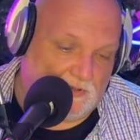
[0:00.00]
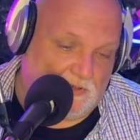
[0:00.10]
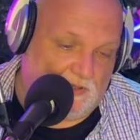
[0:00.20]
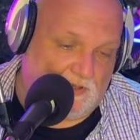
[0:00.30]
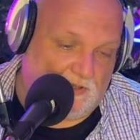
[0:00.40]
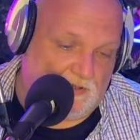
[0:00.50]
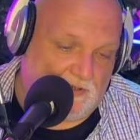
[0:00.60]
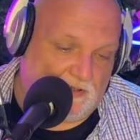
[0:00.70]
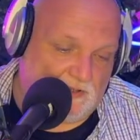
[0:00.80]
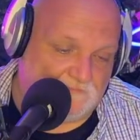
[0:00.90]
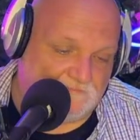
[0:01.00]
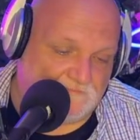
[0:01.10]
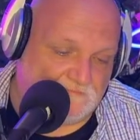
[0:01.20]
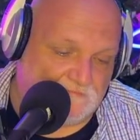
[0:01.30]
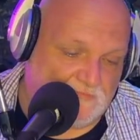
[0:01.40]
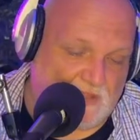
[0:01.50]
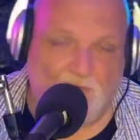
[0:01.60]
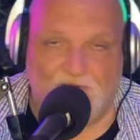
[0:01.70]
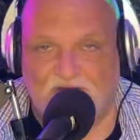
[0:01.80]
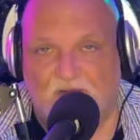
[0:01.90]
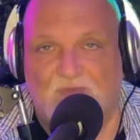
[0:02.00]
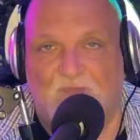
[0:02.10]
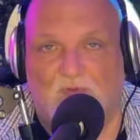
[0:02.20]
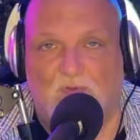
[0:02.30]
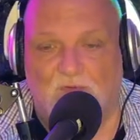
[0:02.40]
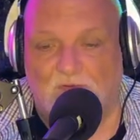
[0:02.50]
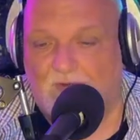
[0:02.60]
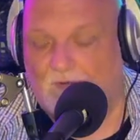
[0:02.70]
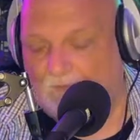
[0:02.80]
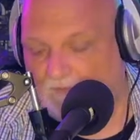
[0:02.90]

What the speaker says: And I would have set up the poll earlier